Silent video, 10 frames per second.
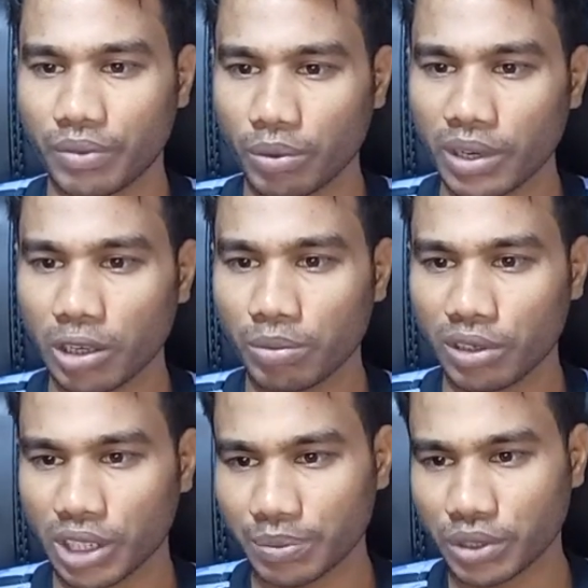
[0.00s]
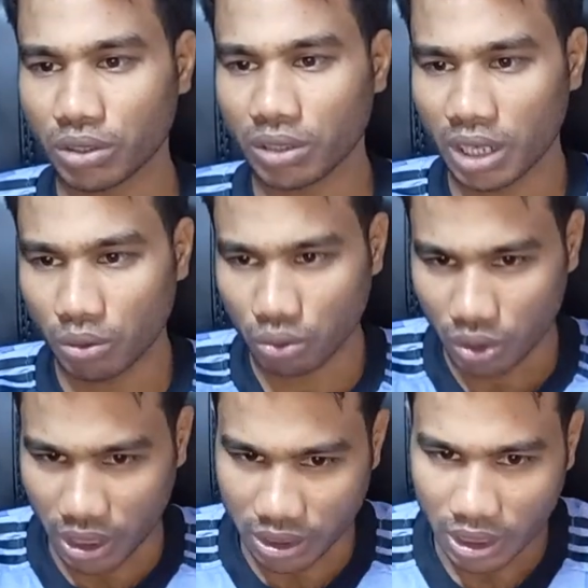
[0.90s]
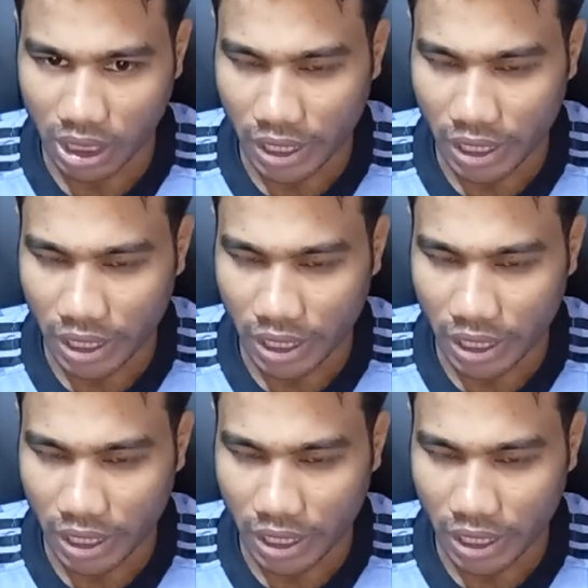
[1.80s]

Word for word: a few valuable tips on how to get